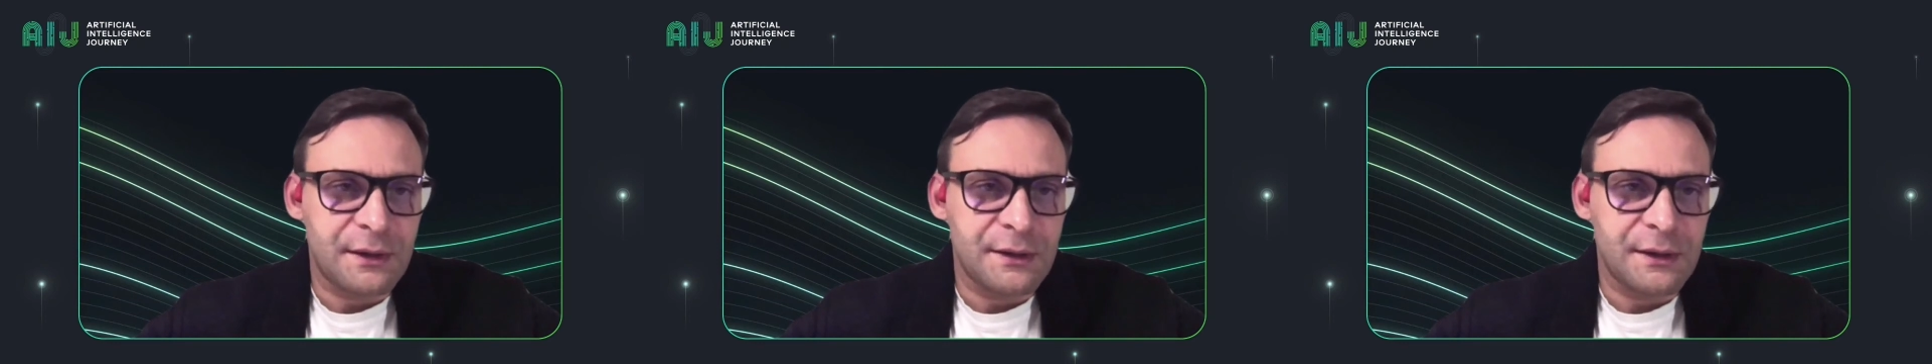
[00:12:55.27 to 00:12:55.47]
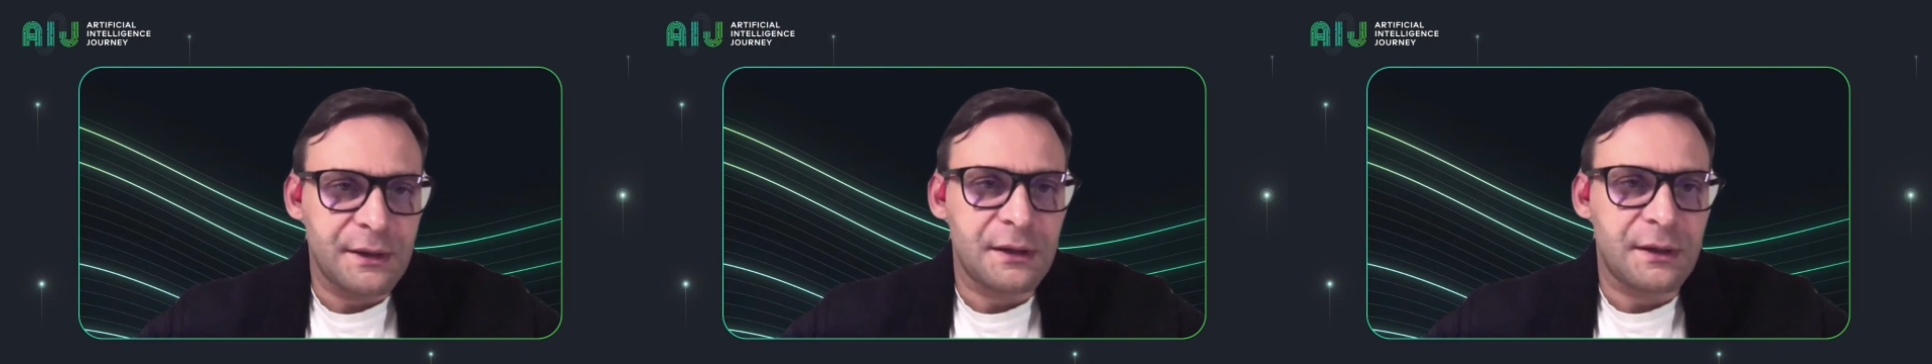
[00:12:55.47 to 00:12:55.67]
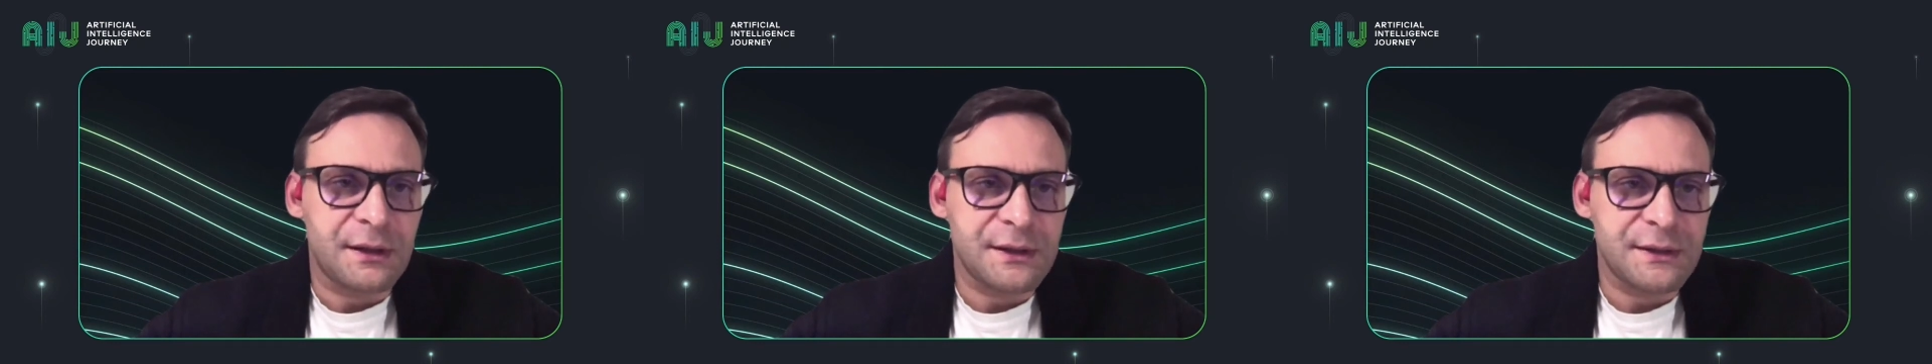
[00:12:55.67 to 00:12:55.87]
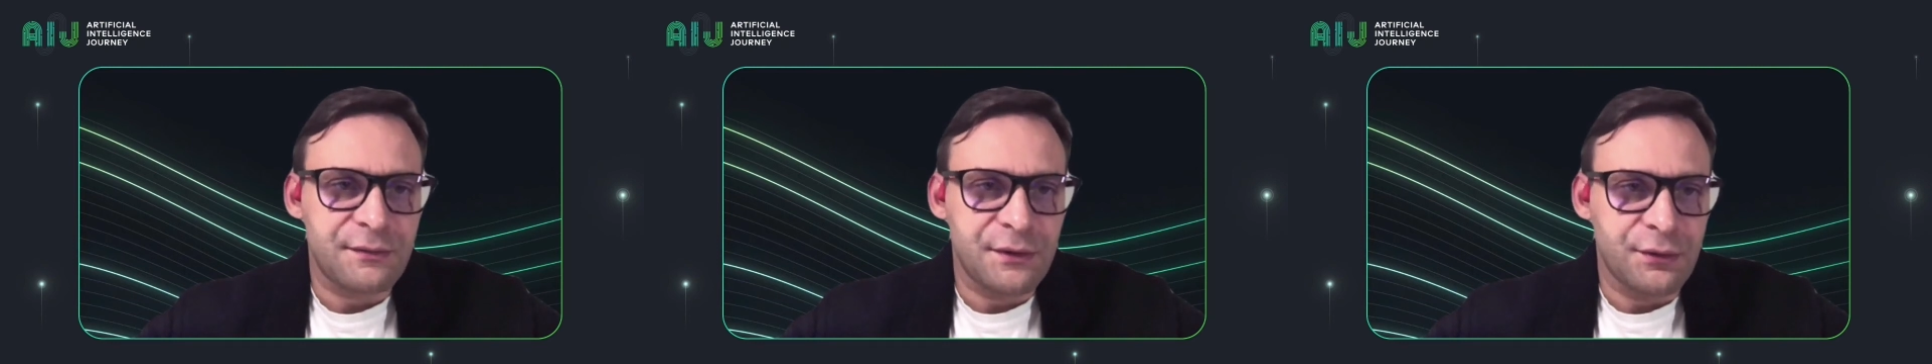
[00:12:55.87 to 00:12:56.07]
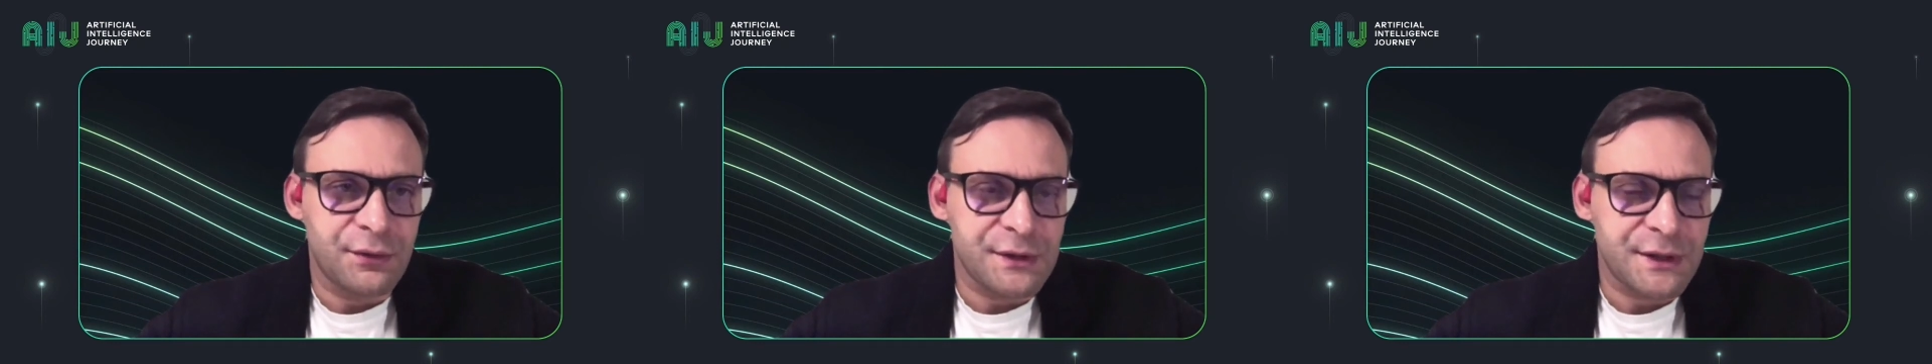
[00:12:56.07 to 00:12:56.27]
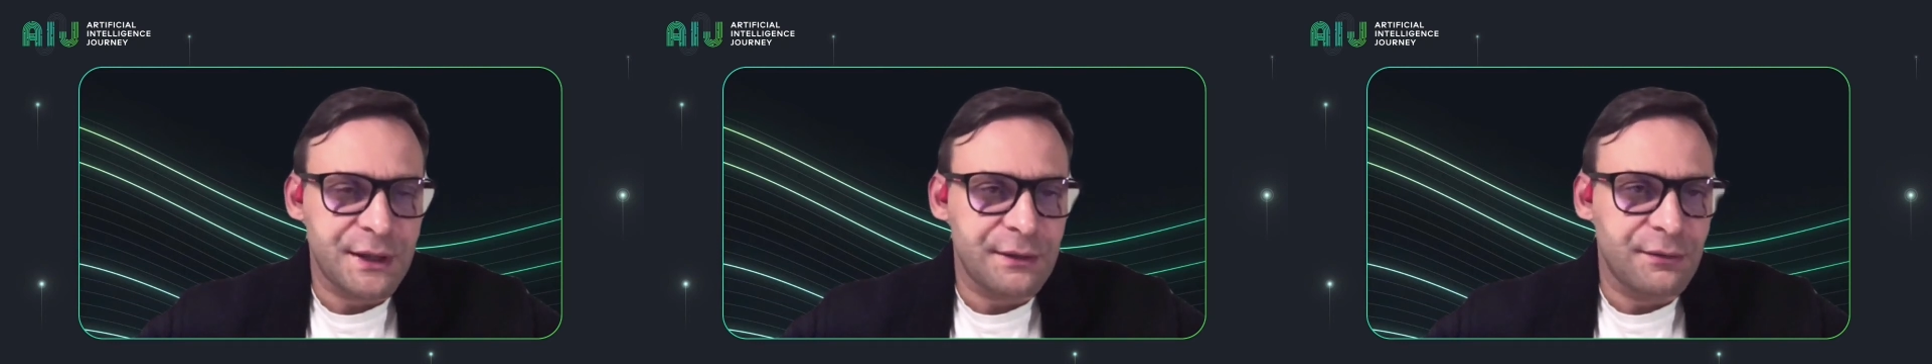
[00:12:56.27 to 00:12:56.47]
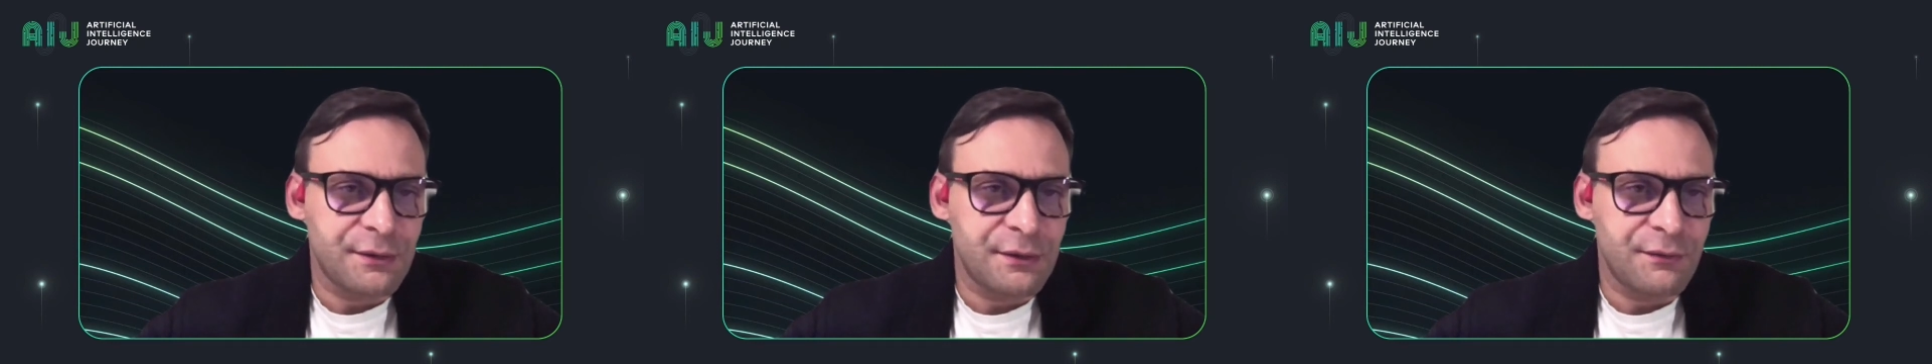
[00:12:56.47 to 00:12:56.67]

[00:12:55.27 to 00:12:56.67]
and a few